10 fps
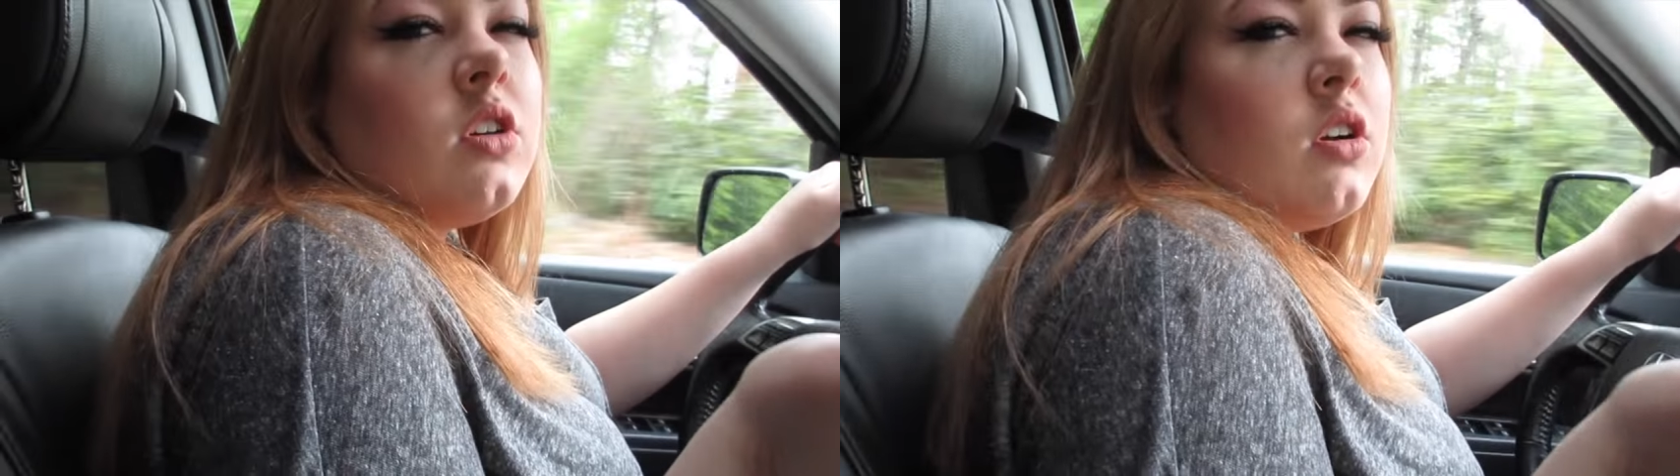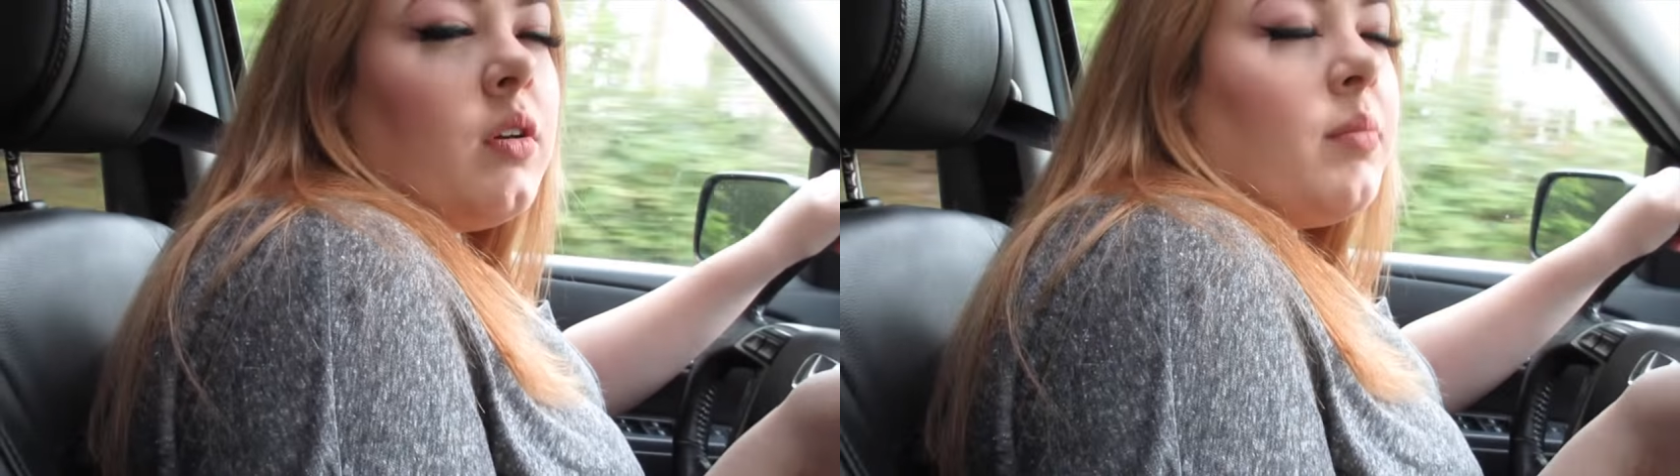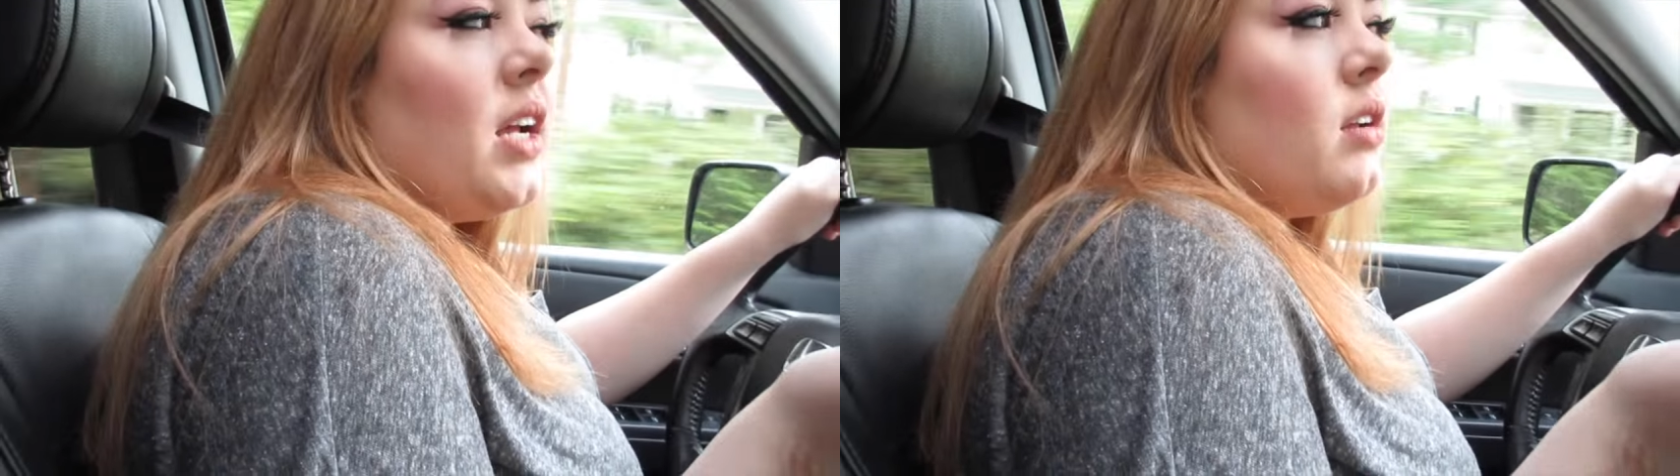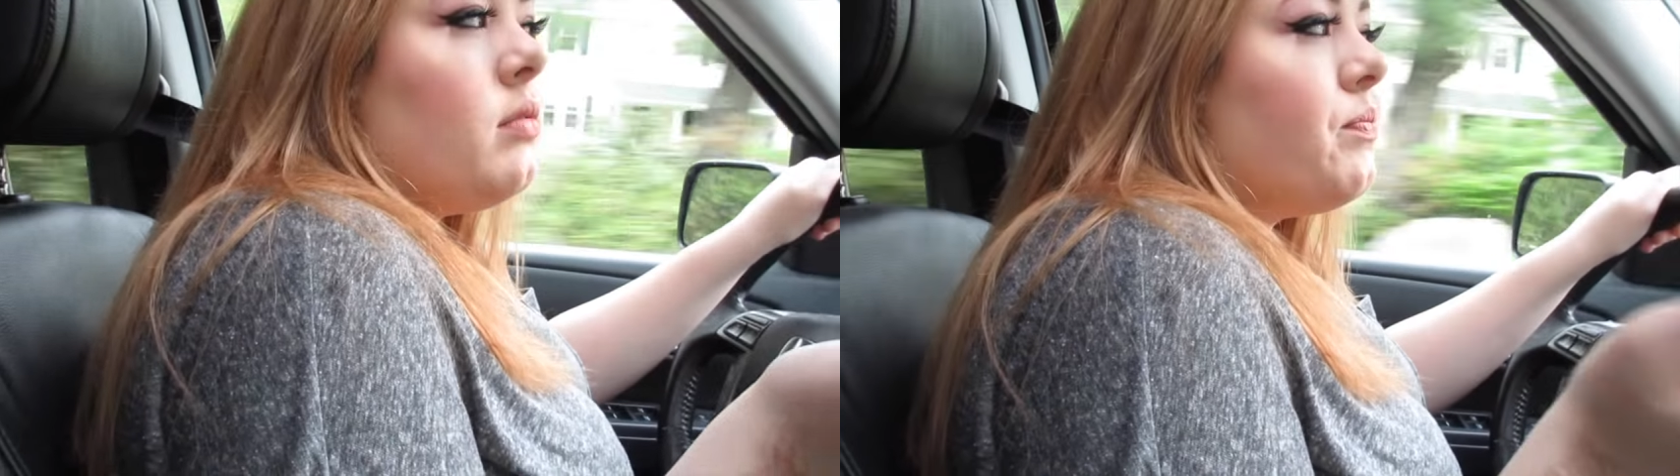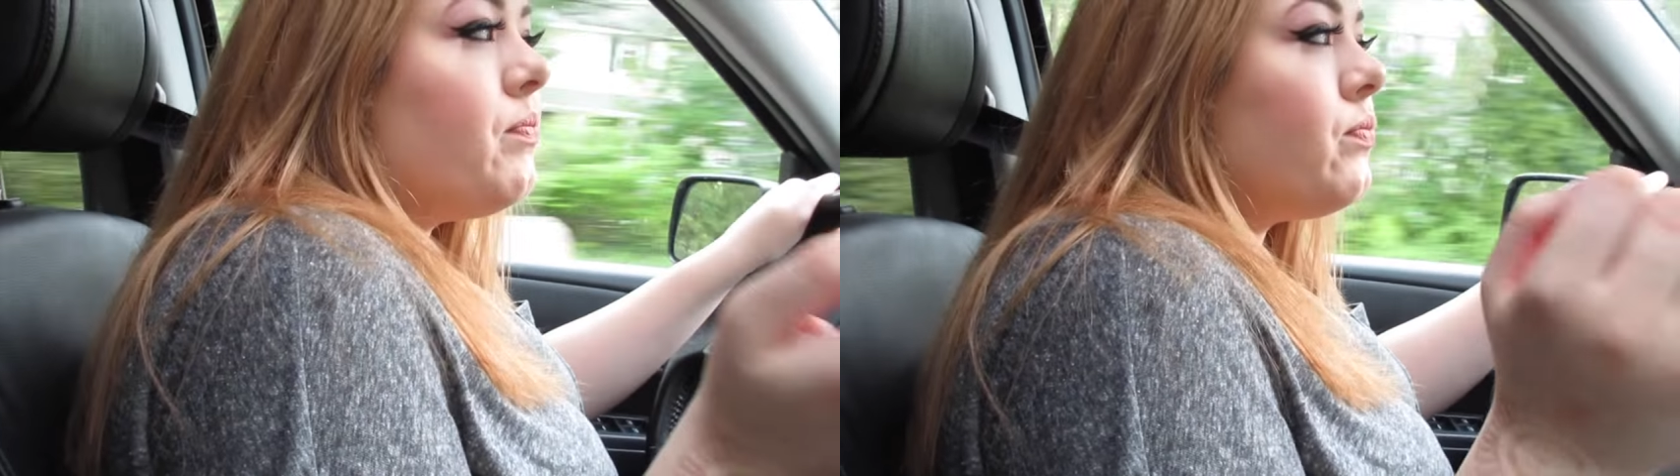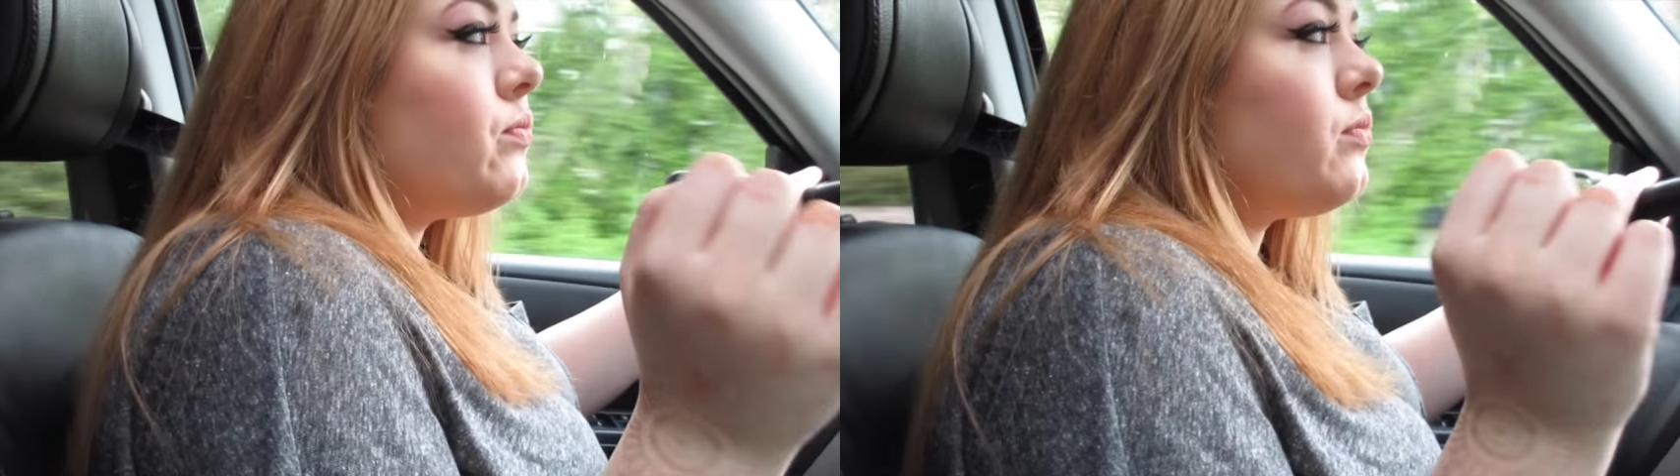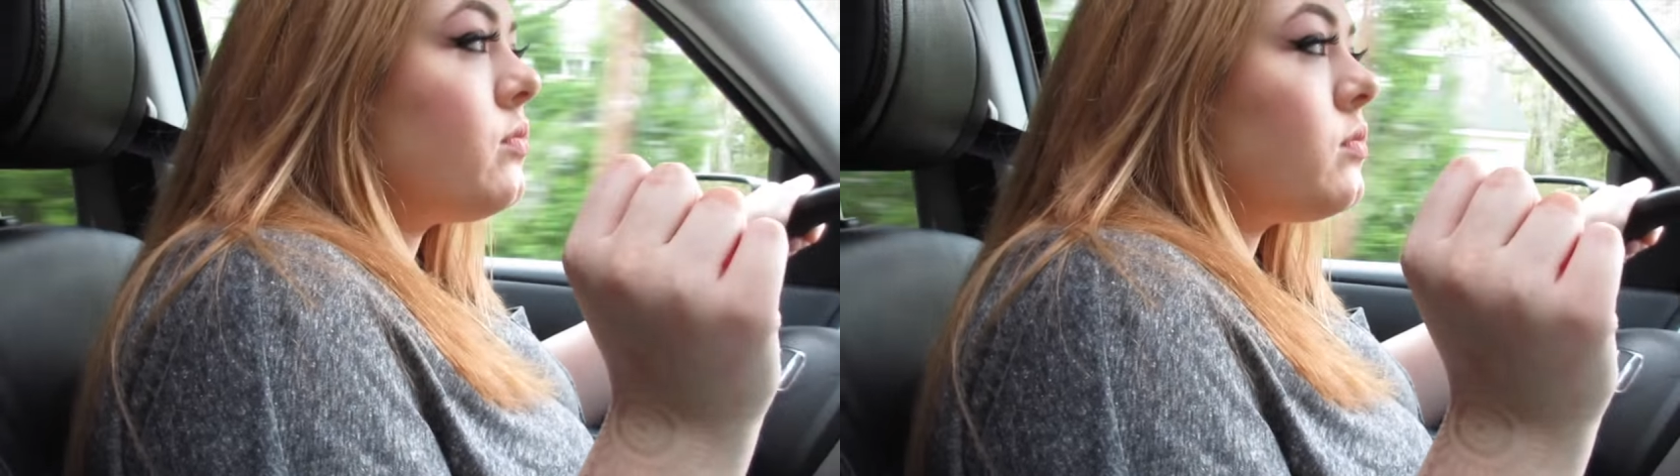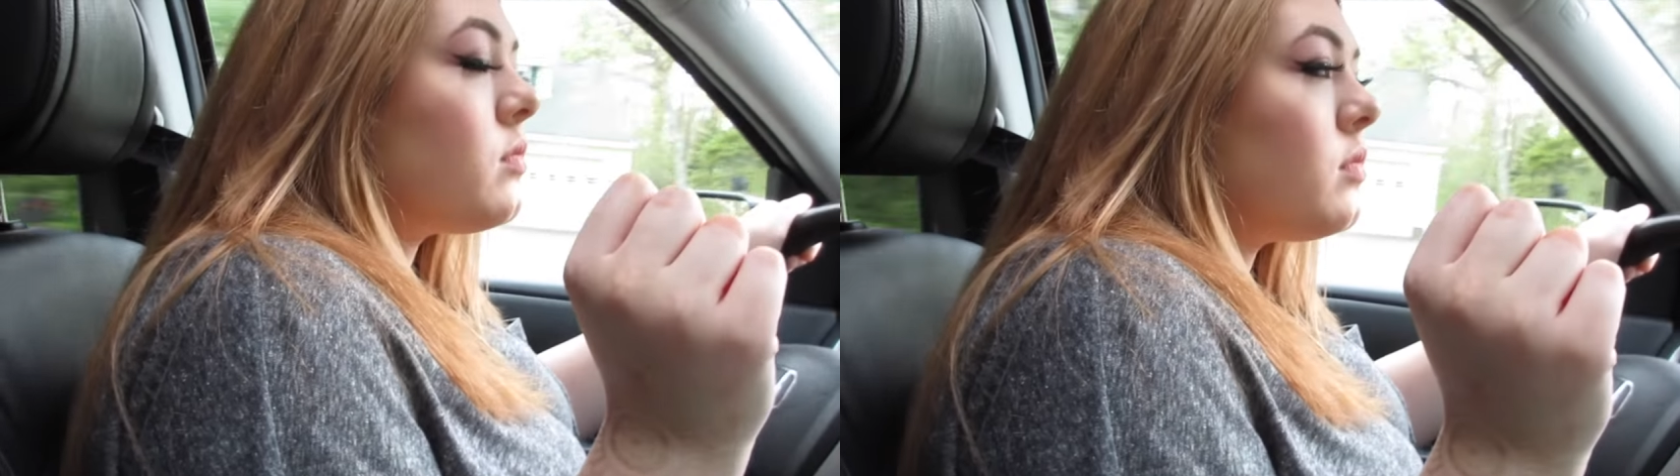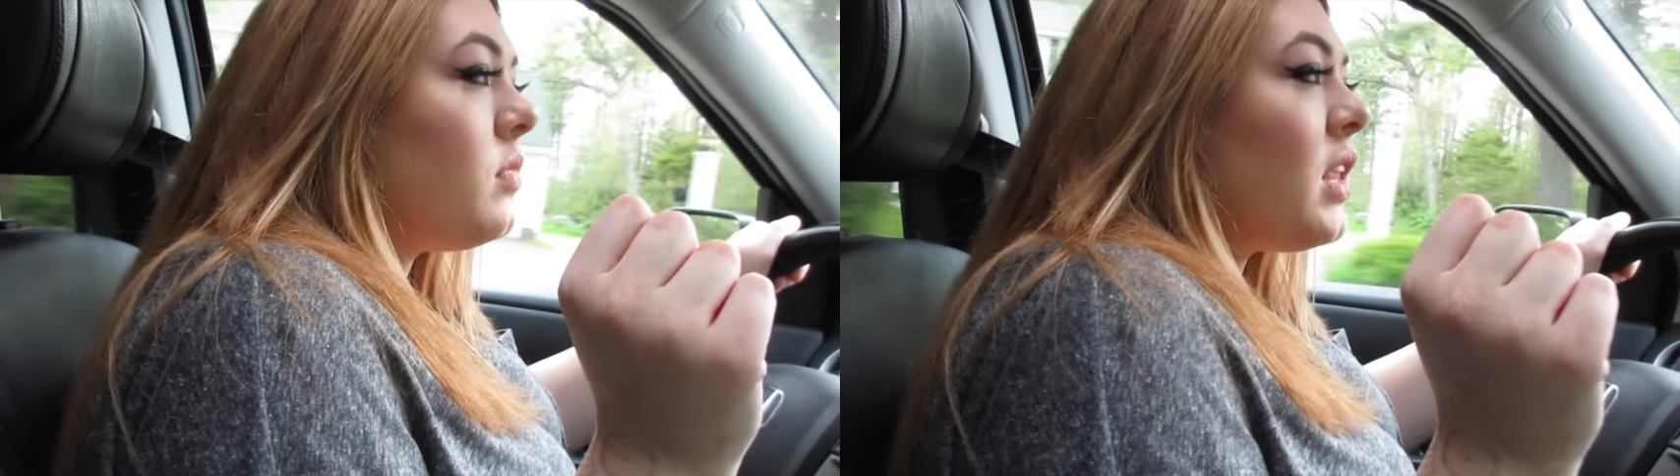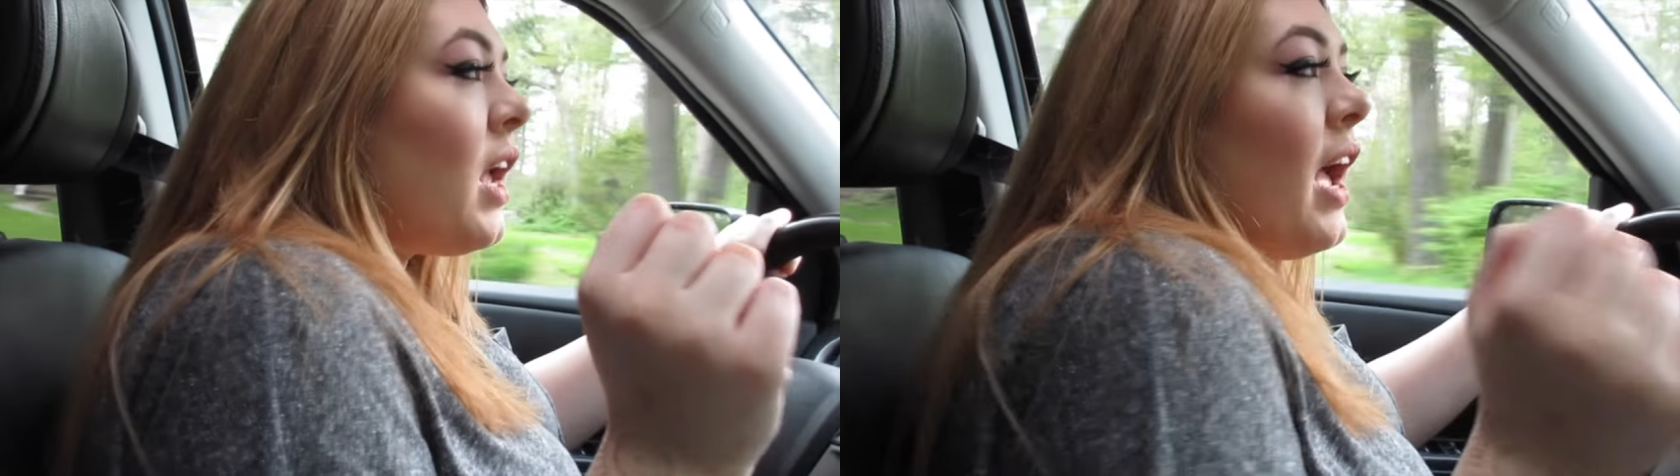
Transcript: And every exciting thing you do.